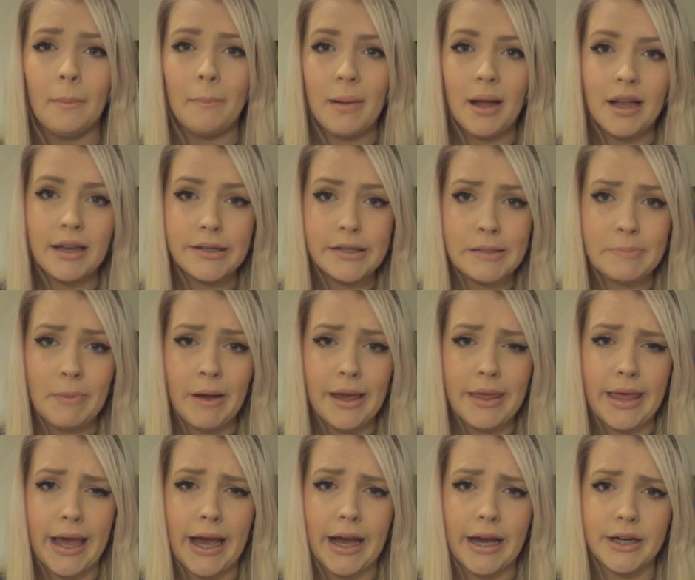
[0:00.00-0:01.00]
But
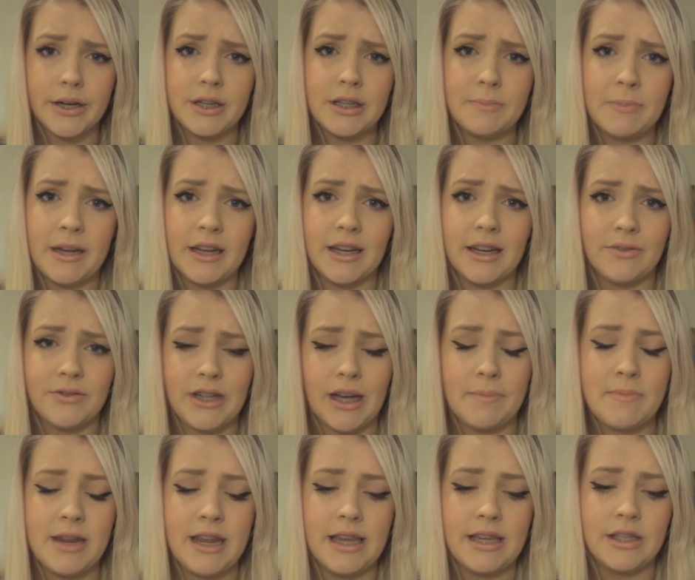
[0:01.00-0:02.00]
despite that, I don't speak enough
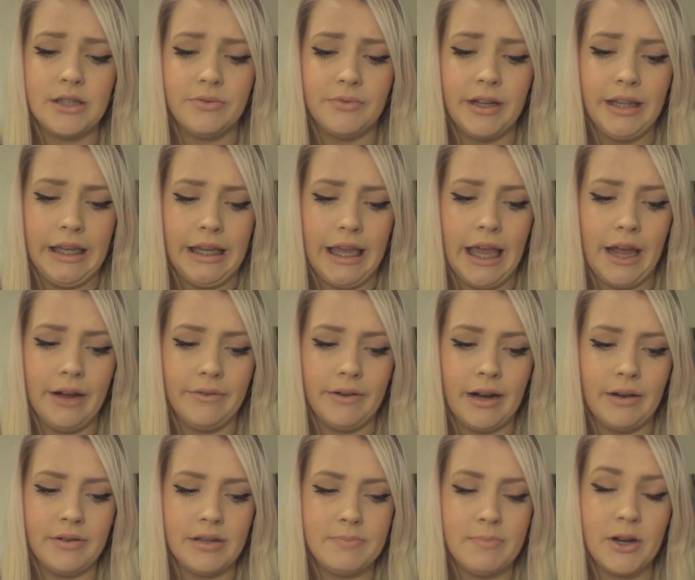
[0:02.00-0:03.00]
Japanese to really get
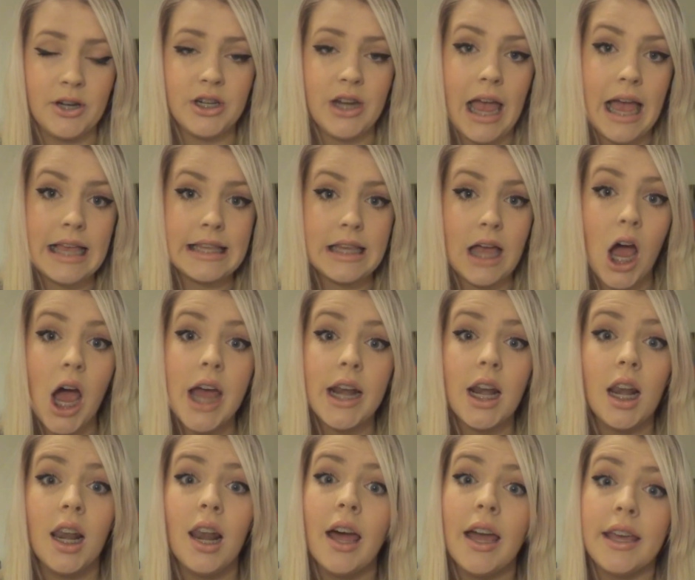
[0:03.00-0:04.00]
around as much as I'd
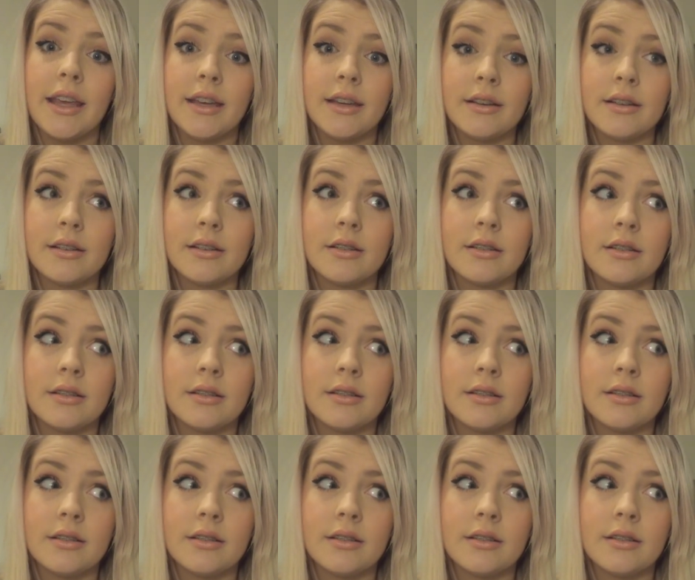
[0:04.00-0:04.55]
like.